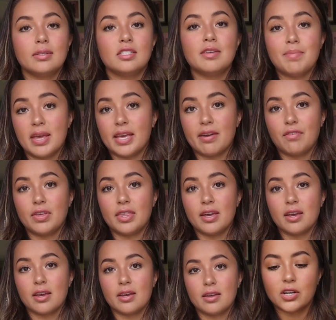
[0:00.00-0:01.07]
to make
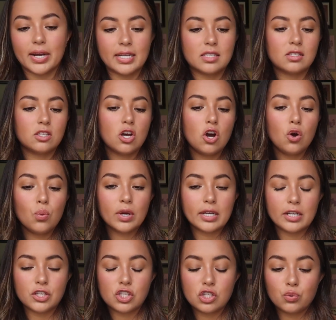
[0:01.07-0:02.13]
everything. All right, so we're
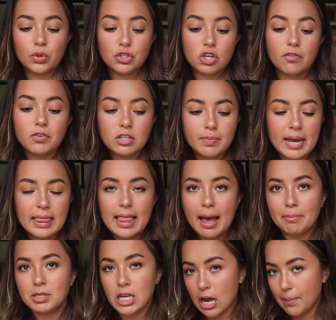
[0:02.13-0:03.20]
gonna switch over to my
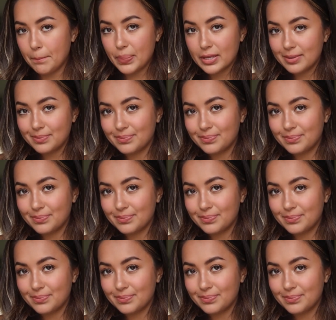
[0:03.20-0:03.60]
laptop.